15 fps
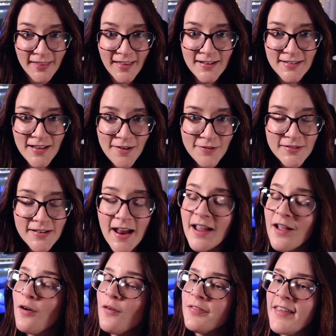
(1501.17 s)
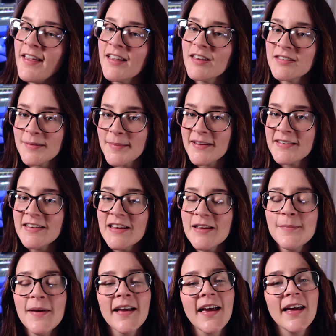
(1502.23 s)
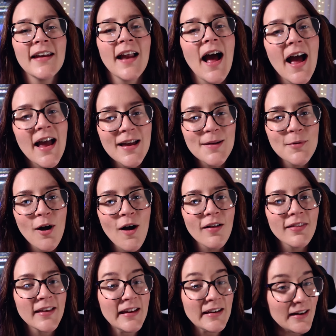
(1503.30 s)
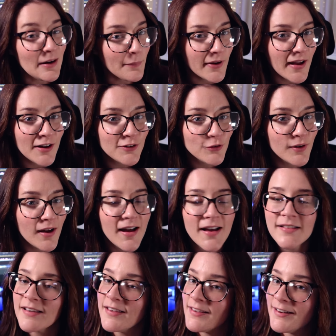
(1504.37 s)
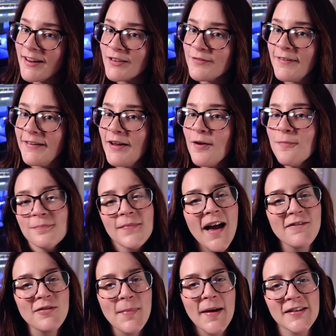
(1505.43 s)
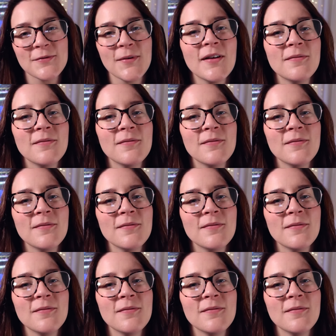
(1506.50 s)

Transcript: freelance lifestyle. Thank you to my team. Again, I am Colleen and I will catch you guys in the next video. Have the best